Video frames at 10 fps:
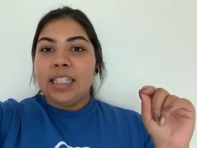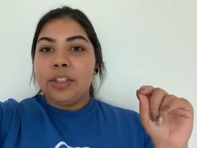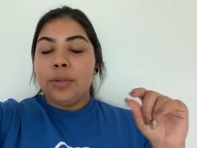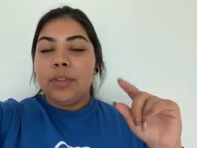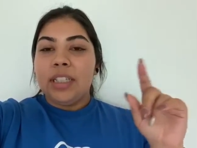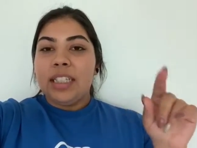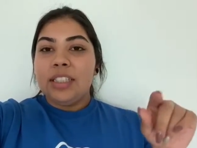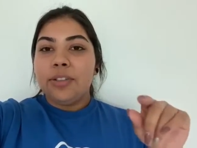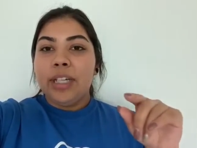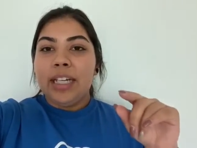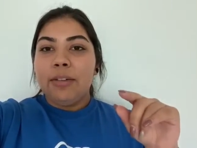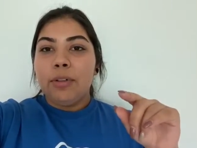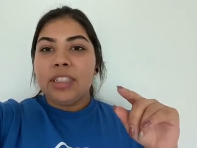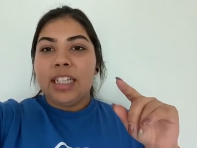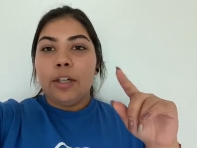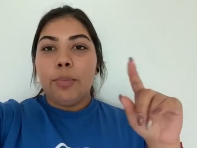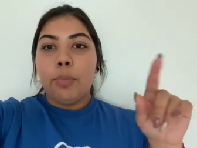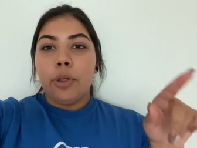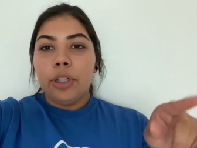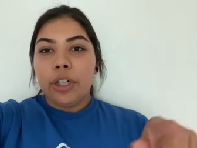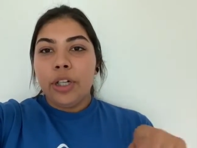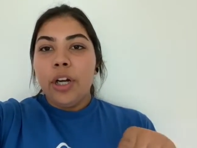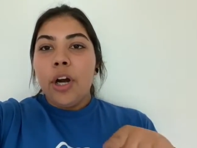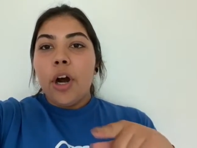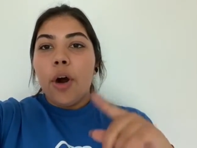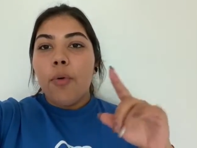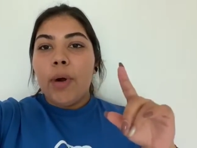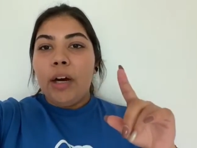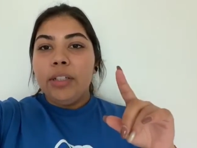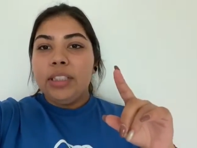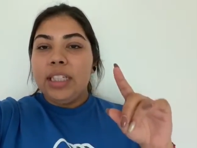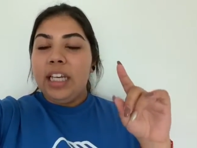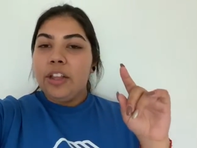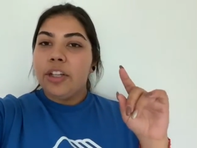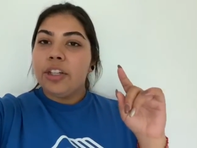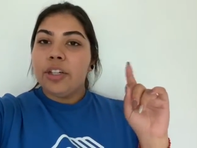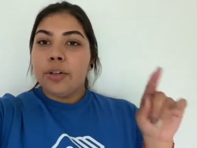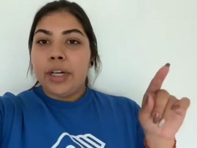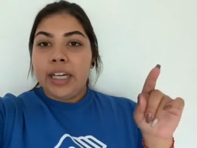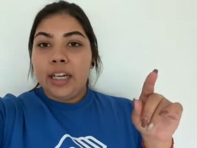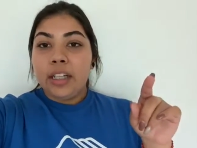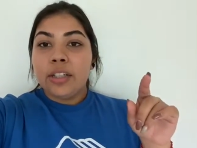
So what this created was like a border around either the crayon